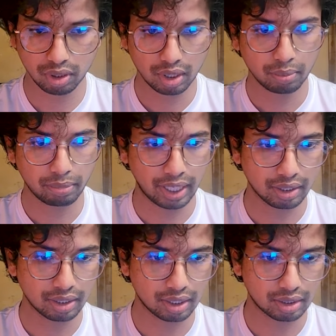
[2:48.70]
plan.
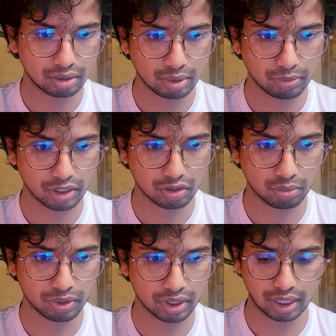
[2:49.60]
Let me just copy
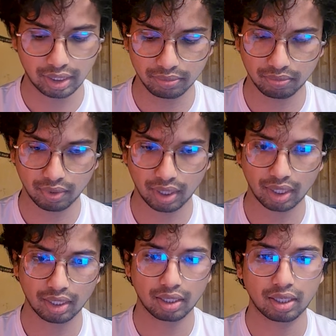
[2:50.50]
this line,
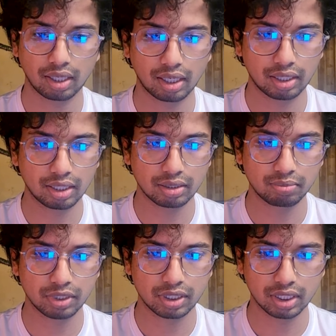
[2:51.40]
and
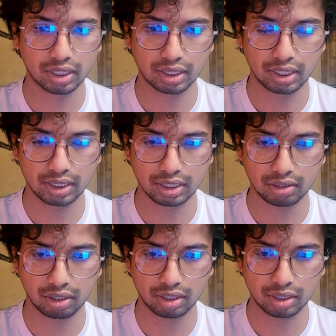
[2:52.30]
let's just call
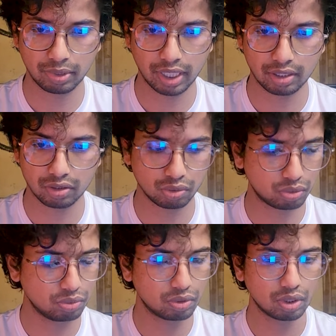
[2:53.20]
this plan 2.
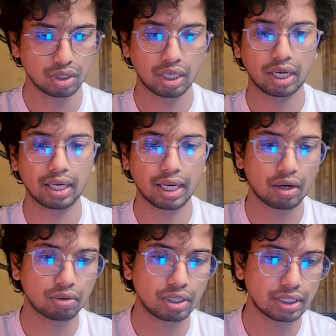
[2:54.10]
And now
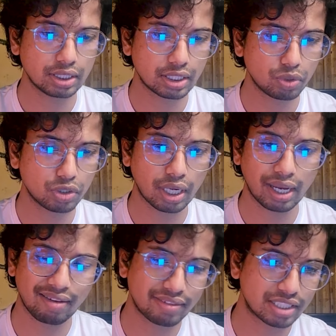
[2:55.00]
let's just say we don't have
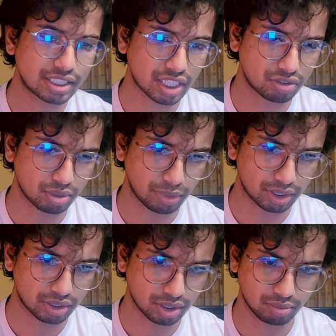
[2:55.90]
any discounted month or
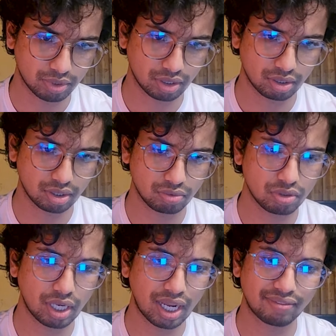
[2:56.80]
something. We don't
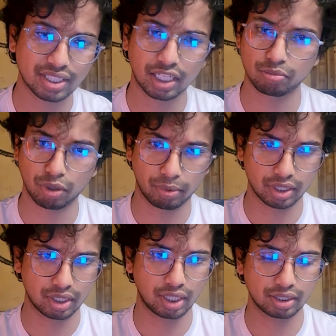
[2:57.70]
have this kind of property,
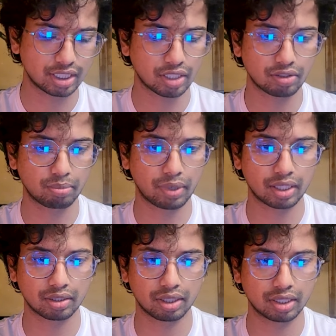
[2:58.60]
like discounted month or
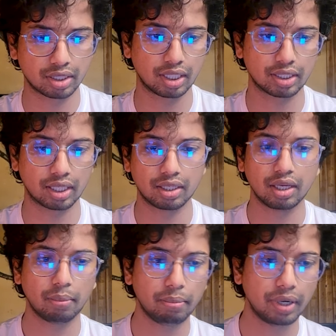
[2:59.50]
anything like that.
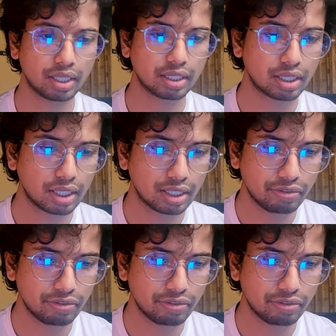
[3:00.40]
But if you